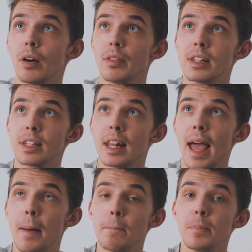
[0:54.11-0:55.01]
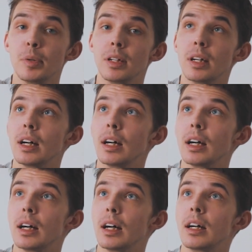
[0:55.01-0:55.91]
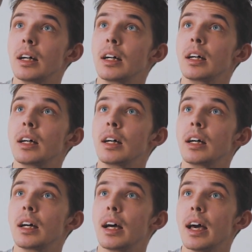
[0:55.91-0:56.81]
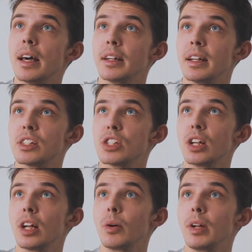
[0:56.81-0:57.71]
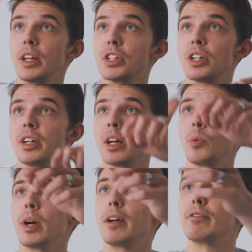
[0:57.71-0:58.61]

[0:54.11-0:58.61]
this lamp, and it's slowly turning away